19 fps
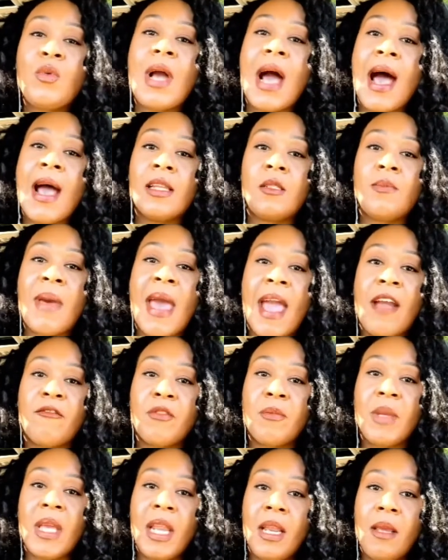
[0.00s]
guys back
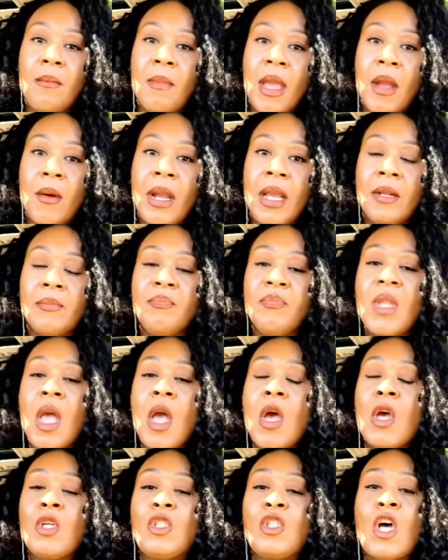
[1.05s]
from getting married.
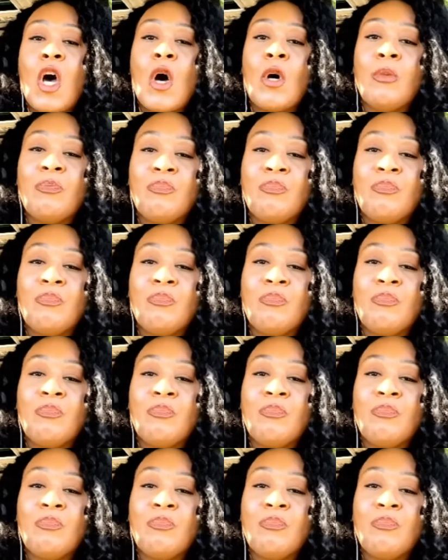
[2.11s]
So